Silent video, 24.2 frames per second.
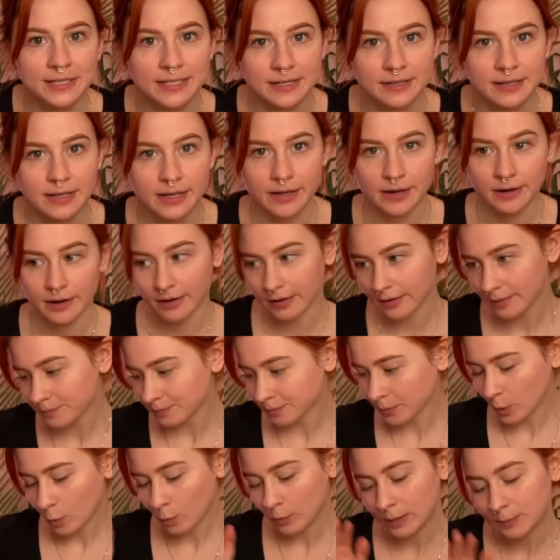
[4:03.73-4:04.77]
here,
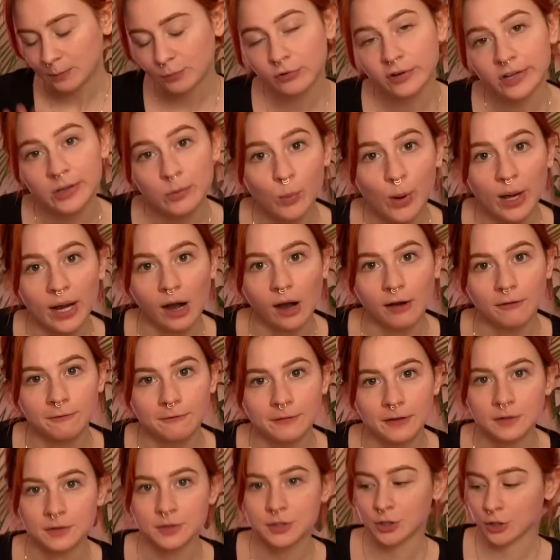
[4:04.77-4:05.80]
we pre-wet our
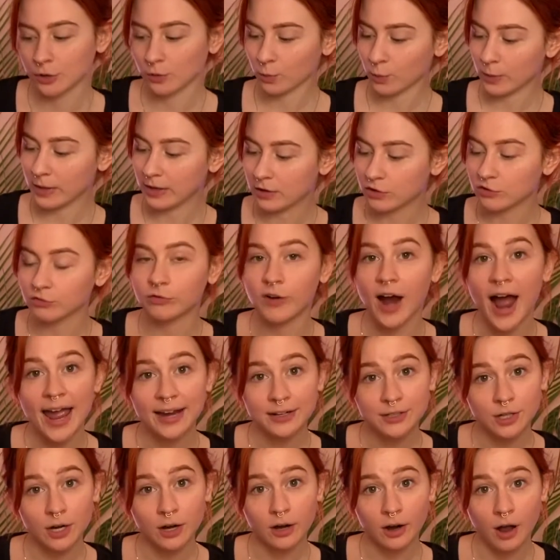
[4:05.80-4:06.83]
filter, we
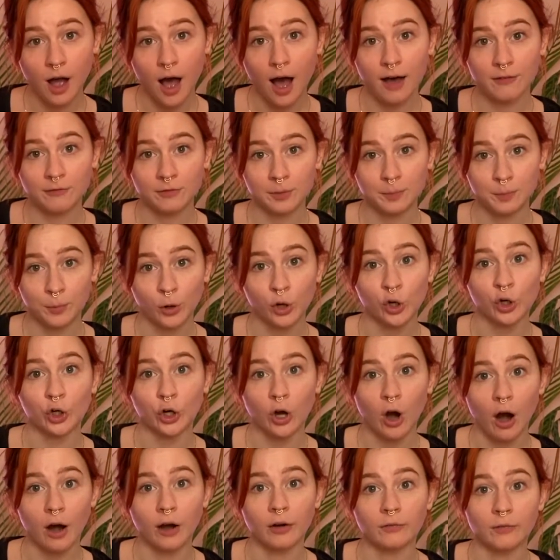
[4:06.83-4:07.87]
grind our coffee per
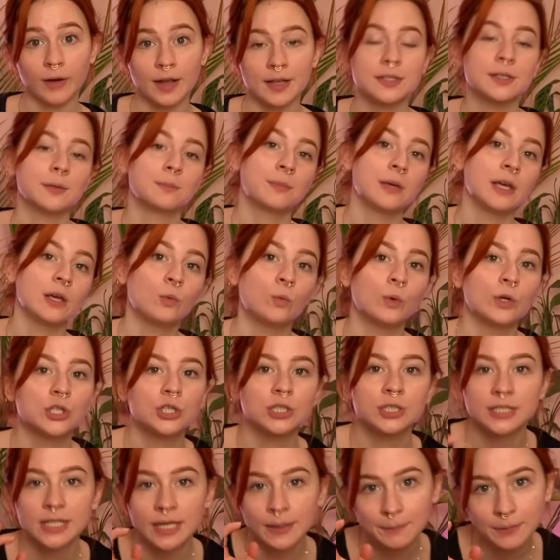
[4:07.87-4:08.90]
our recipe, which
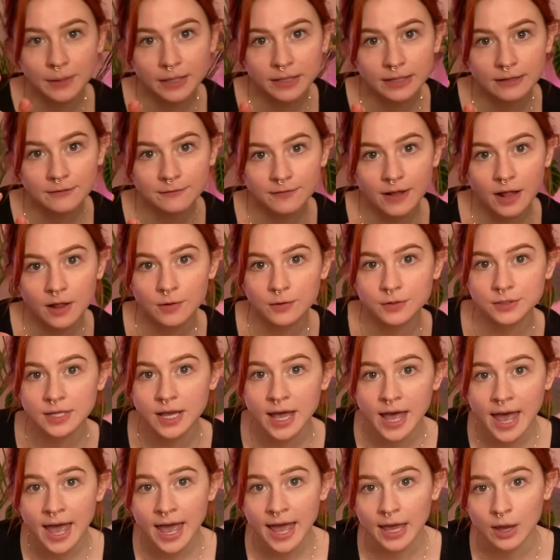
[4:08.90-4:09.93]
typically follows
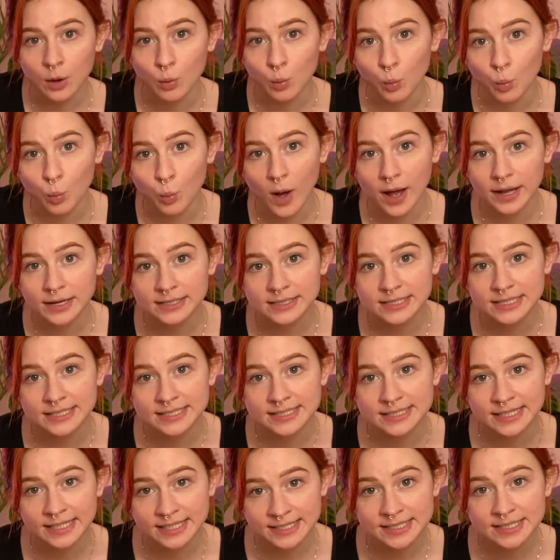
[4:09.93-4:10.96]
a
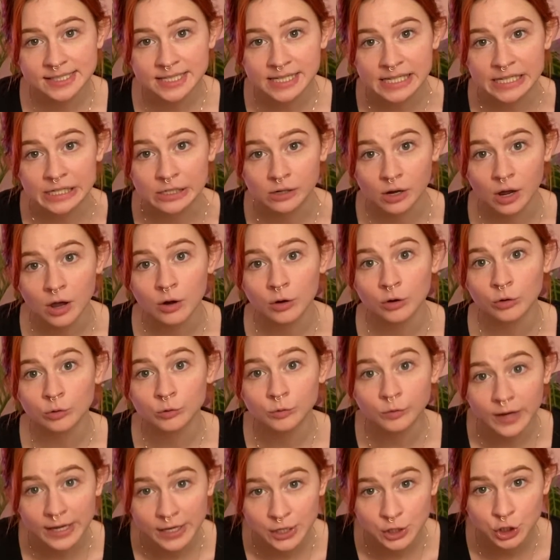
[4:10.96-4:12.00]
1:16
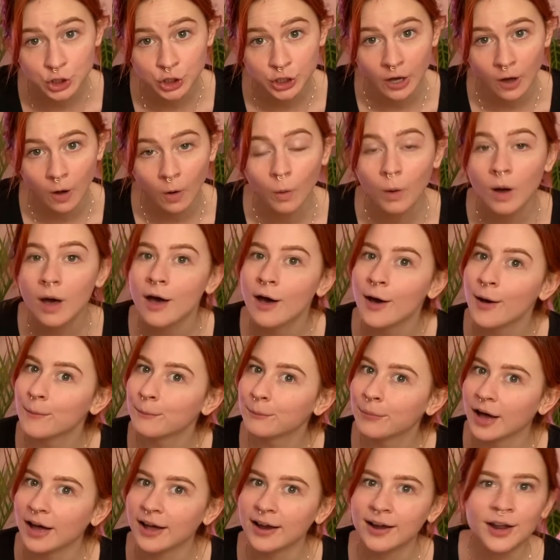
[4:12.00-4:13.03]
ratio,
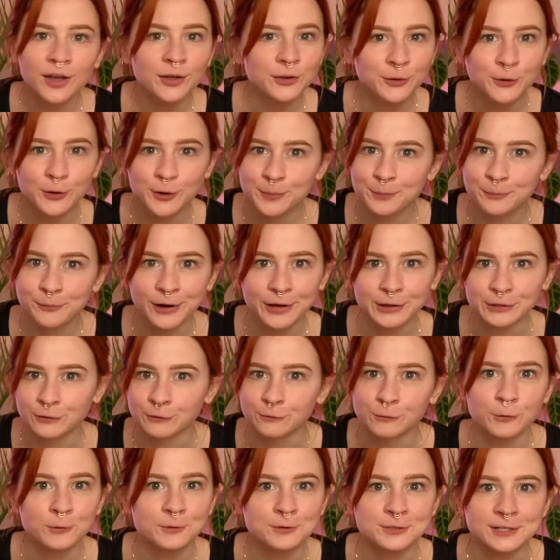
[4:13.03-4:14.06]
but you can break the
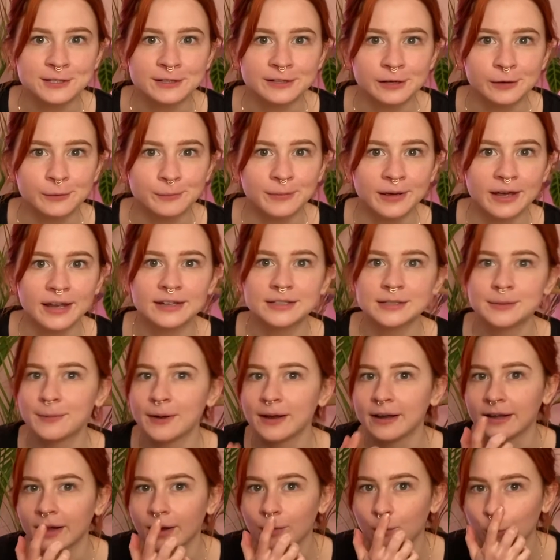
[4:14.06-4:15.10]
rules a little bit
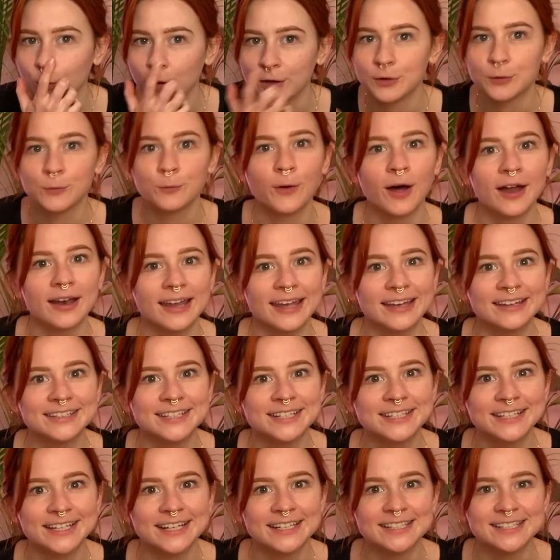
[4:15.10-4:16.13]
depending on what you want it to taste